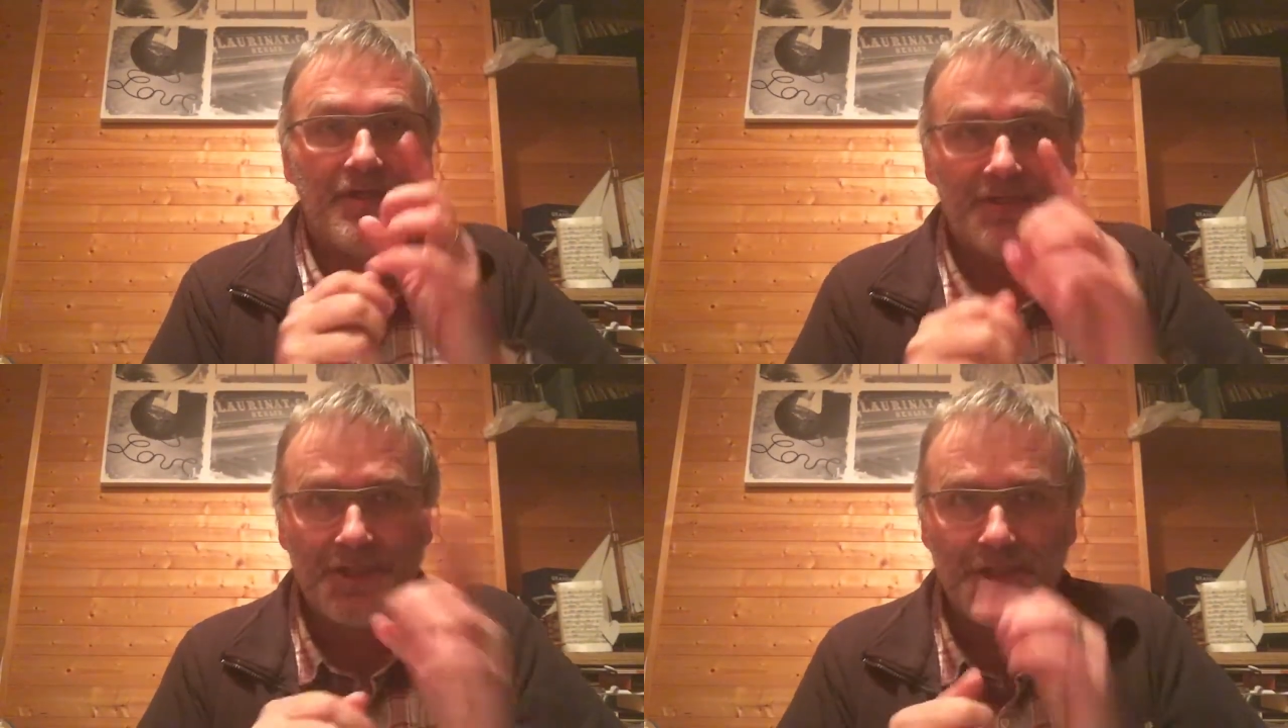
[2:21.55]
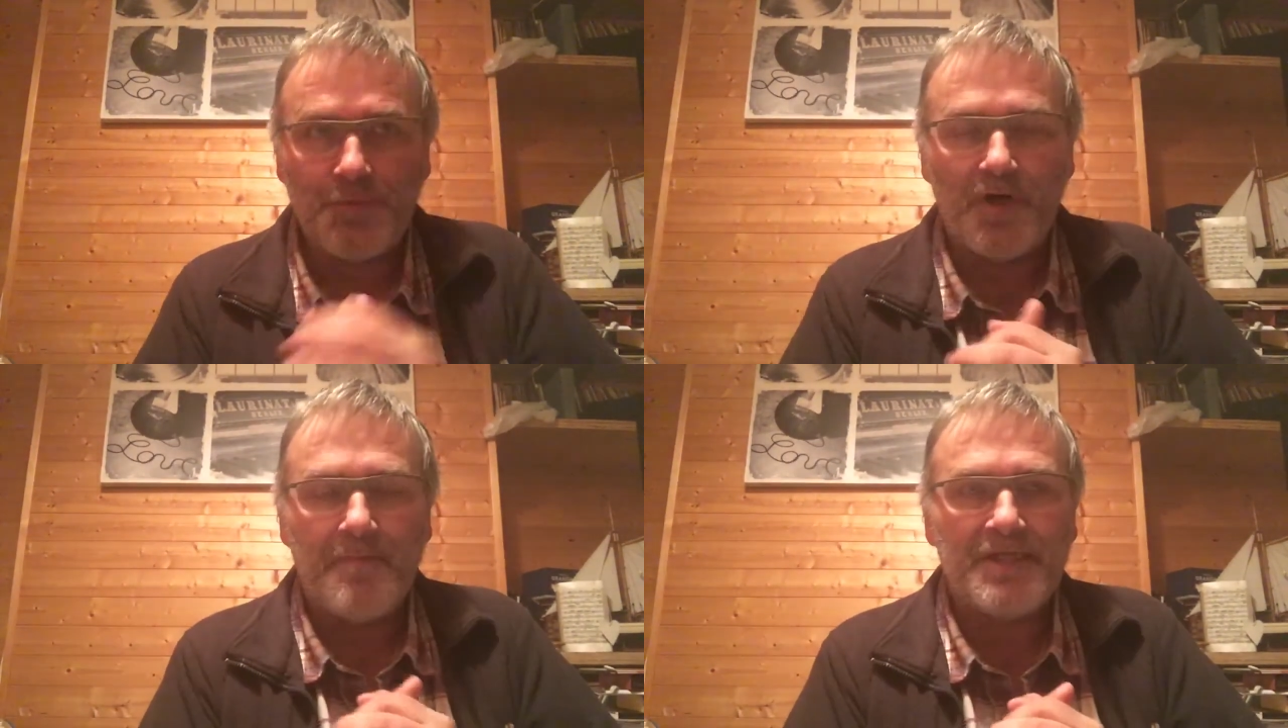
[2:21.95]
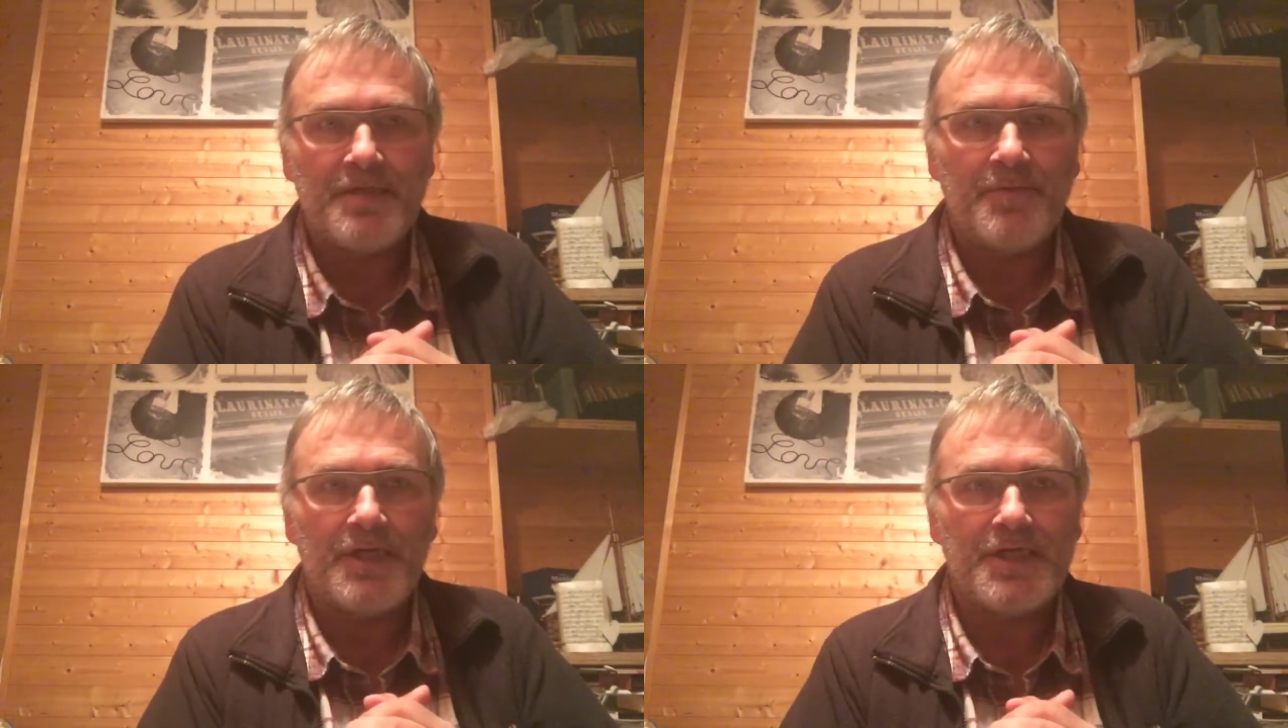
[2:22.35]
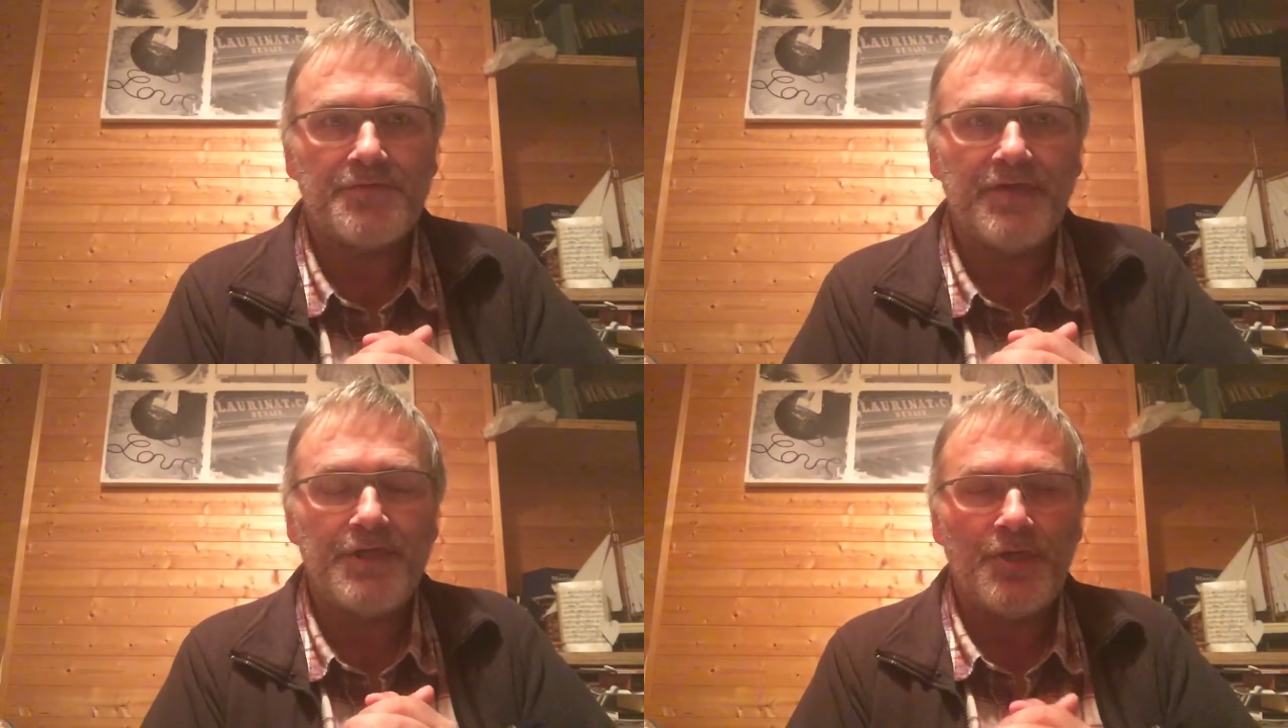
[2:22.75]
This is what I meant in my last
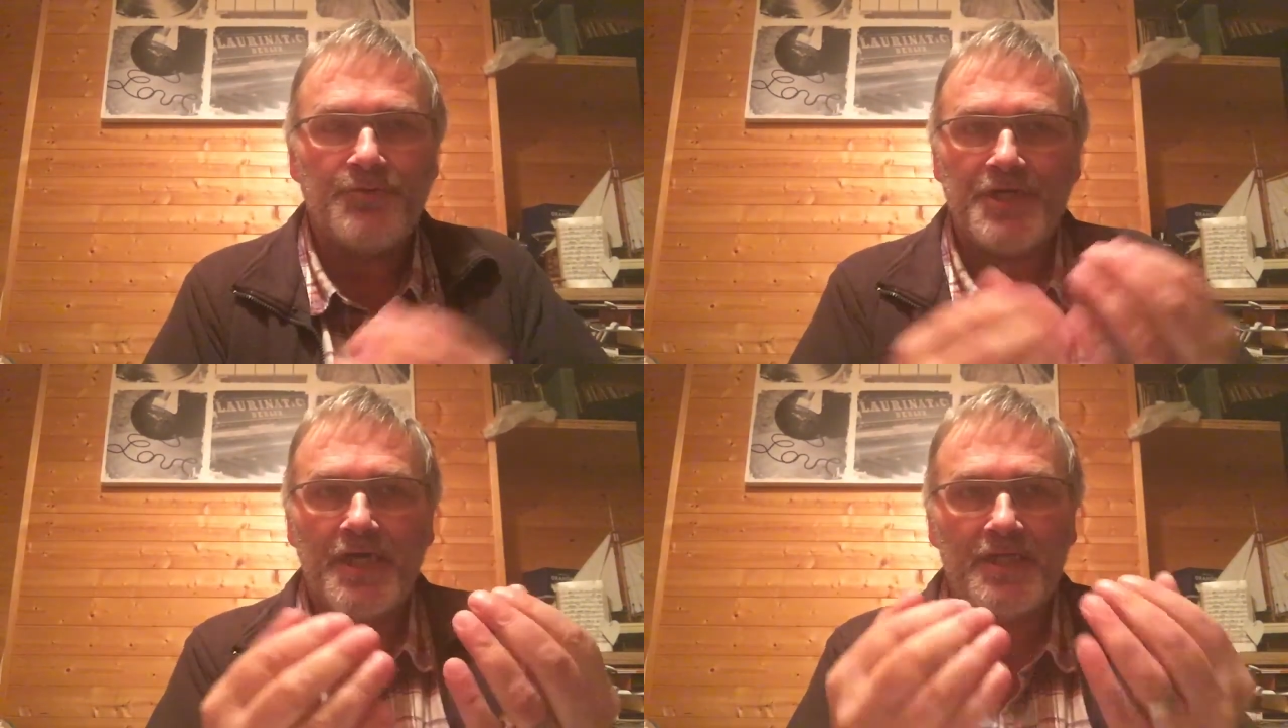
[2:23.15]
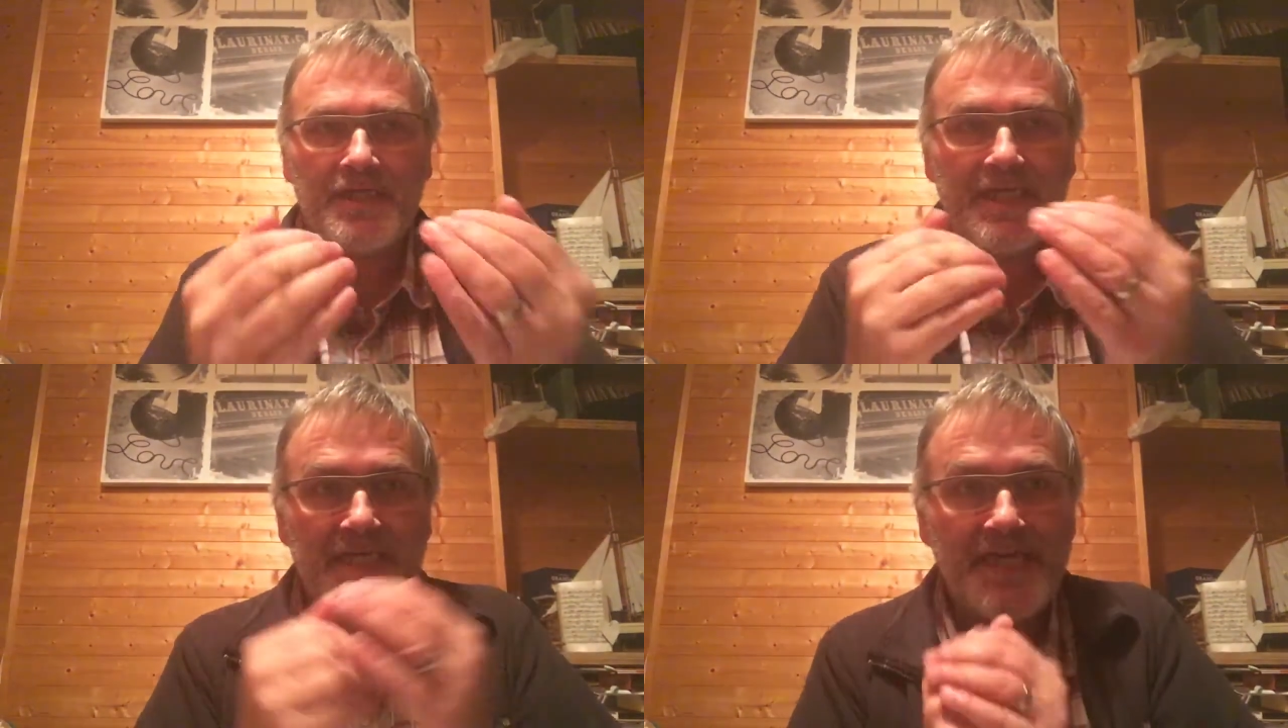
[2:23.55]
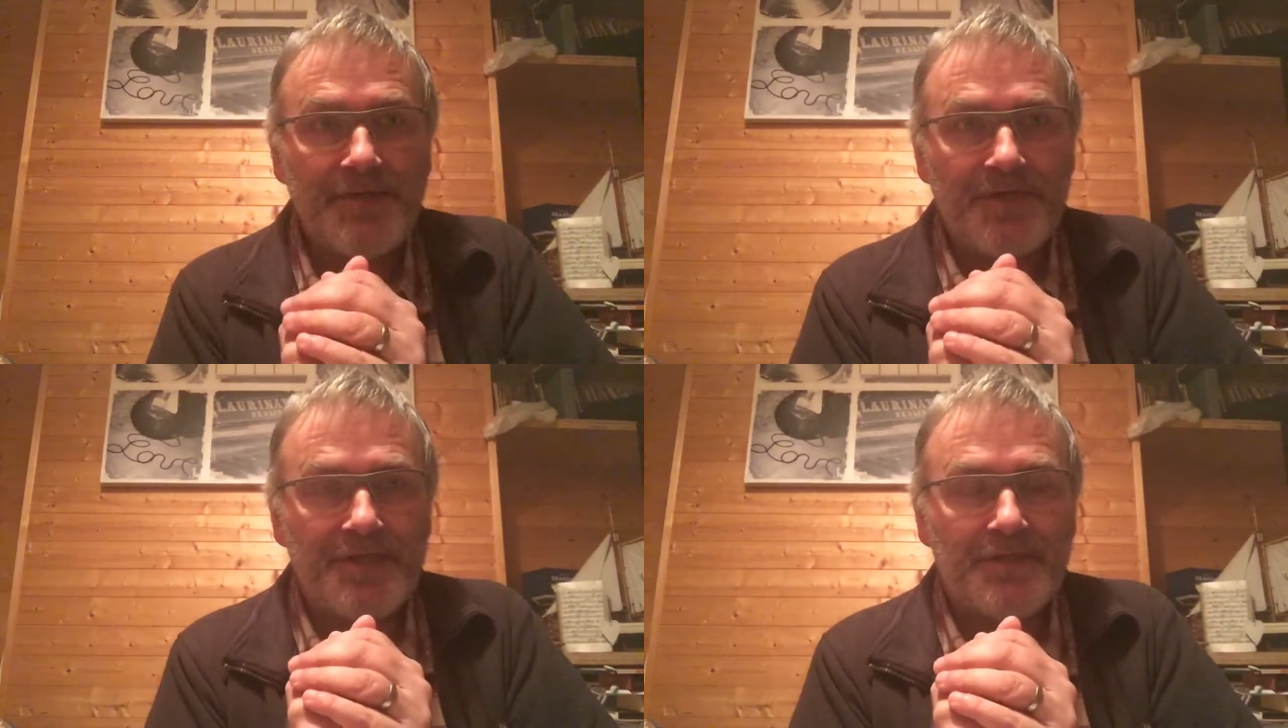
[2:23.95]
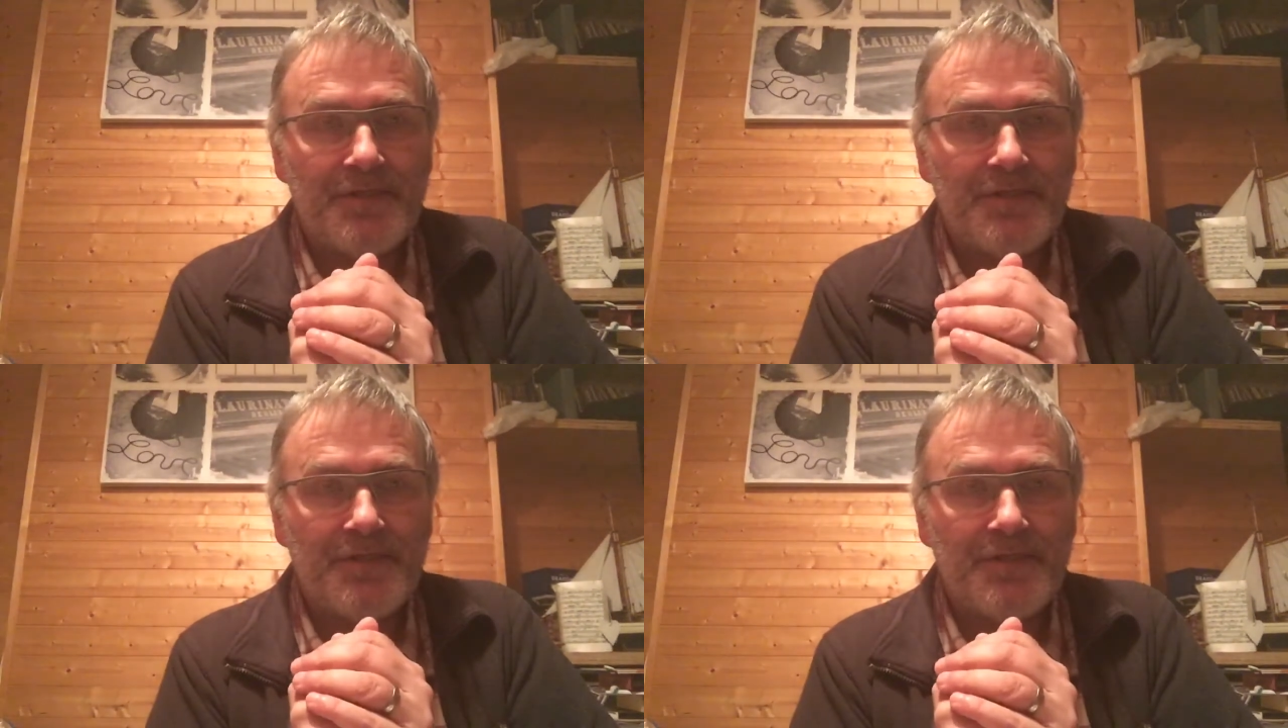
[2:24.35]
video. You can't hear it.